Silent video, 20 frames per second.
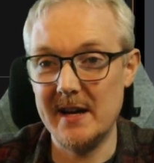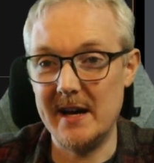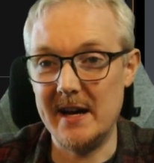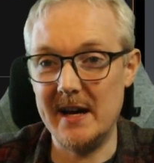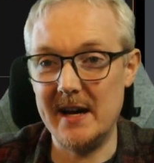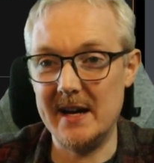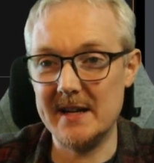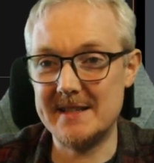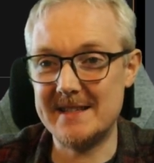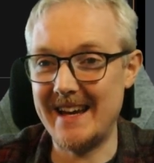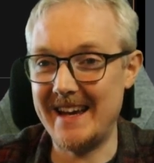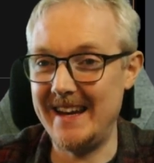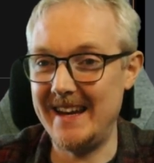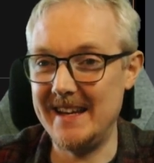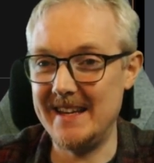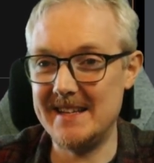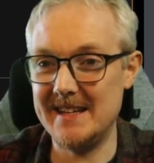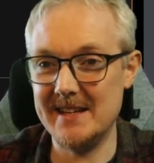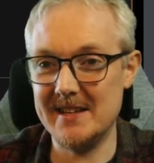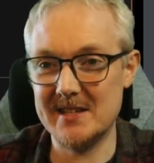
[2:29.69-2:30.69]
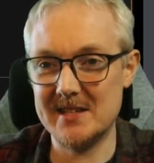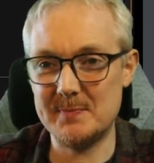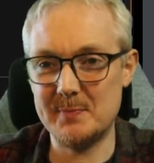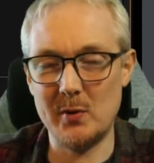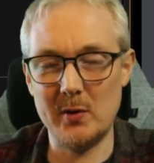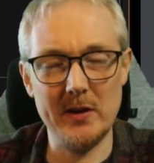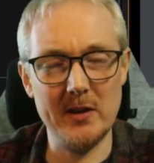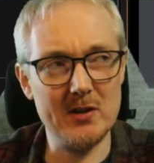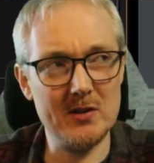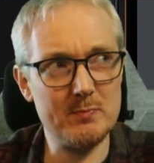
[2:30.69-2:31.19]
1080 at this
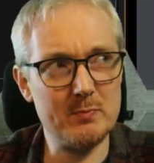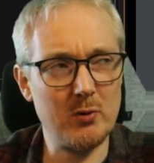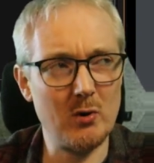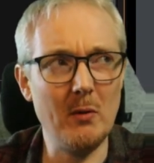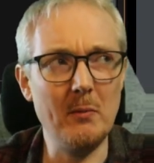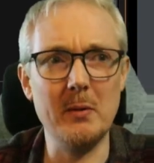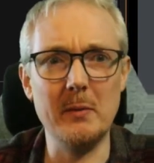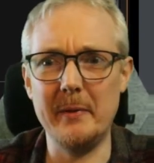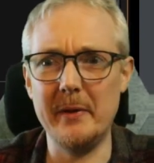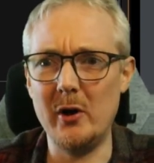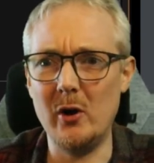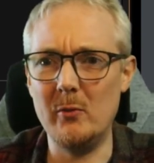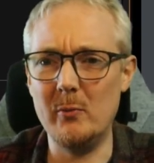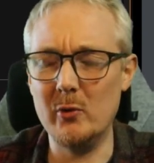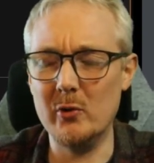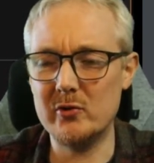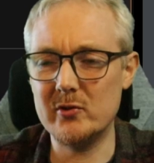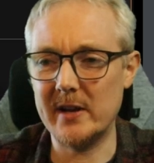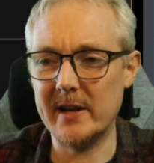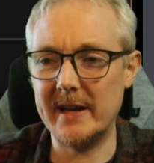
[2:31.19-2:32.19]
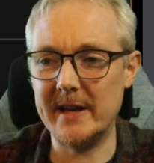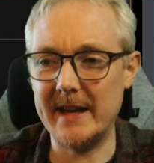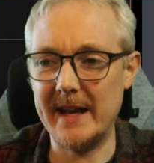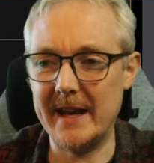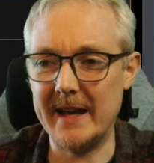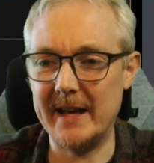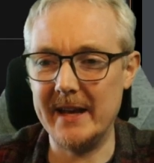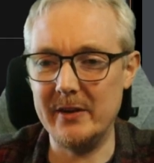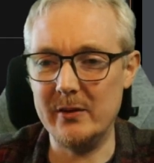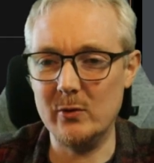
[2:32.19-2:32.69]
point is probably almost like a
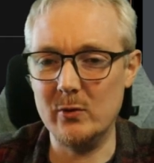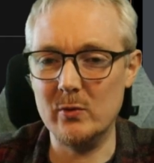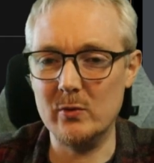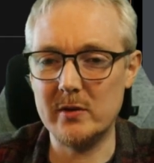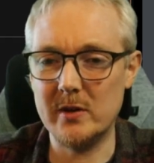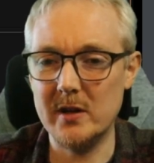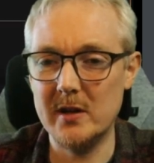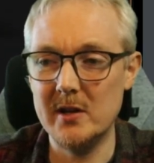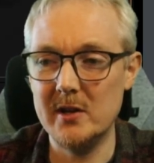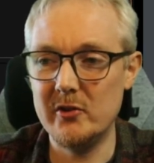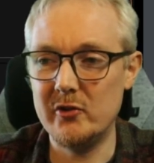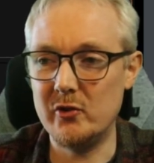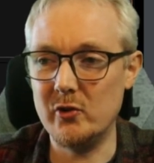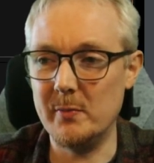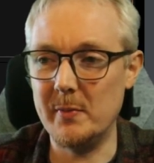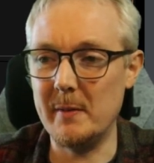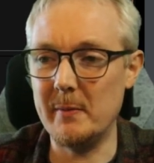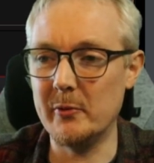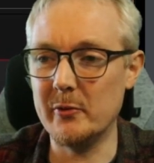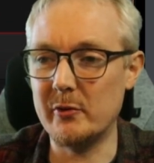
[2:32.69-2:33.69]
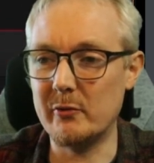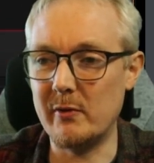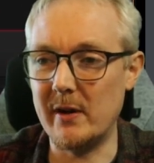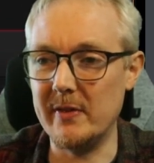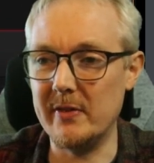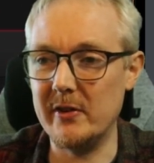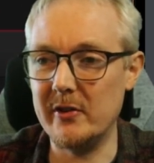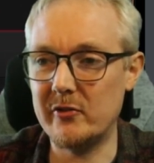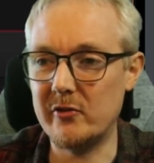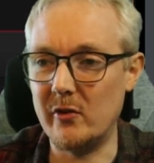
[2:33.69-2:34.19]
decade old, so you'll be able to
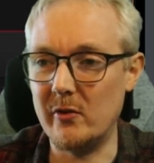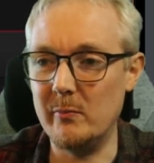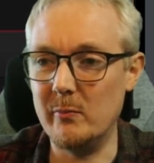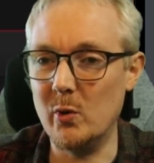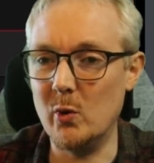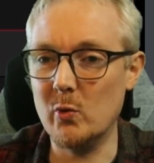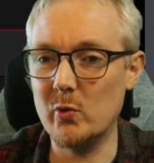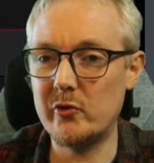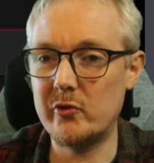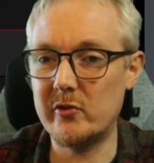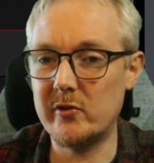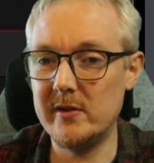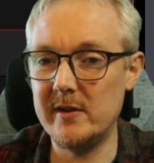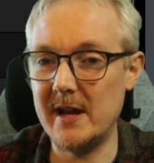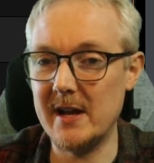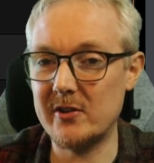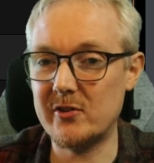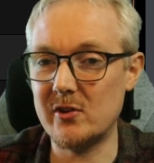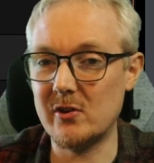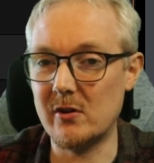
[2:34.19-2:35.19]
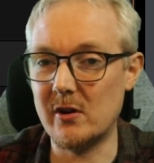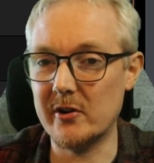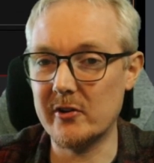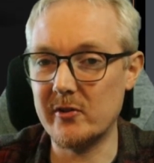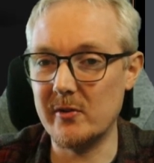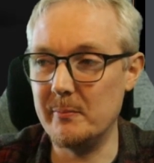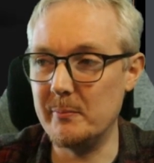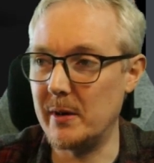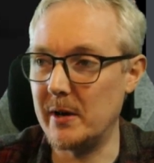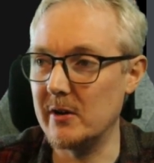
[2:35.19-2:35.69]
run this on most. Yes, there are
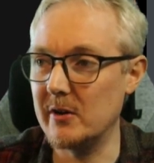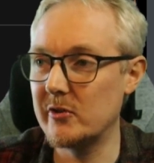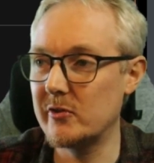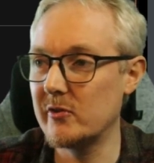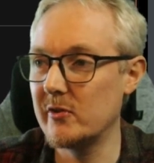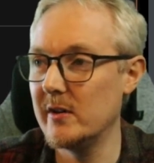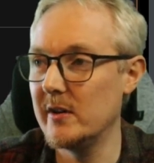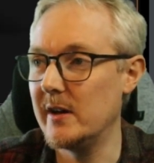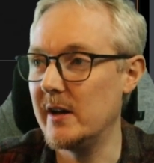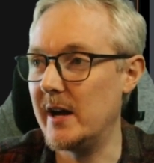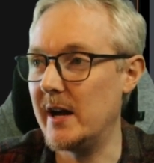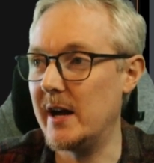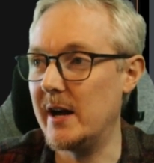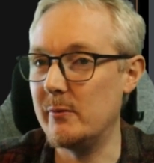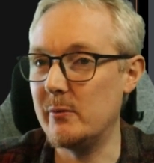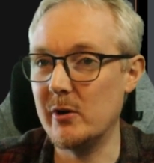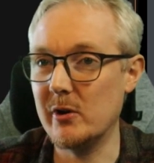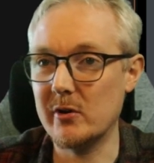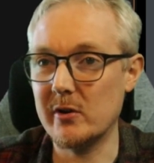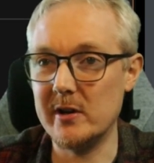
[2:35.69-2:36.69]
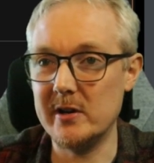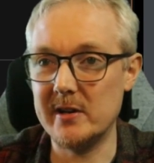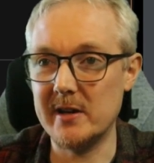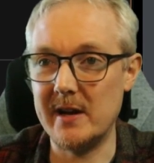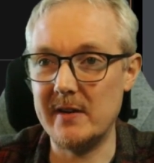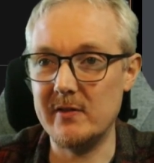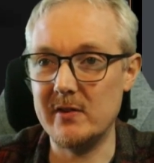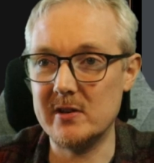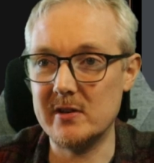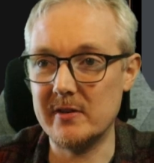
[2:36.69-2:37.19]
some bugs, we're not going to
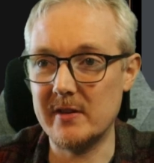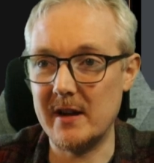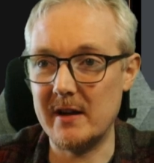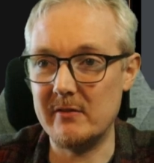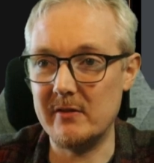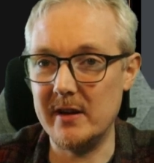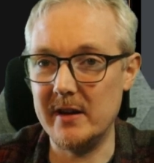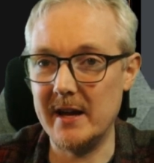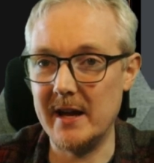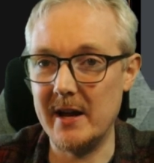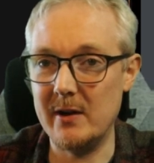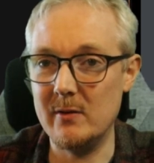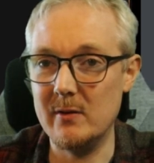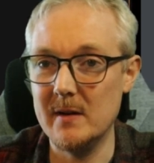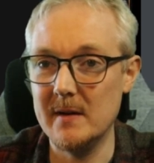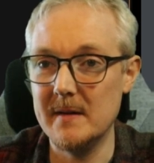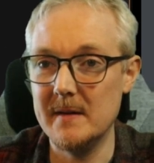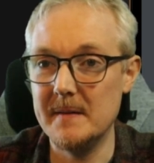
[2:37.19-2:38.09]
dive into that right now.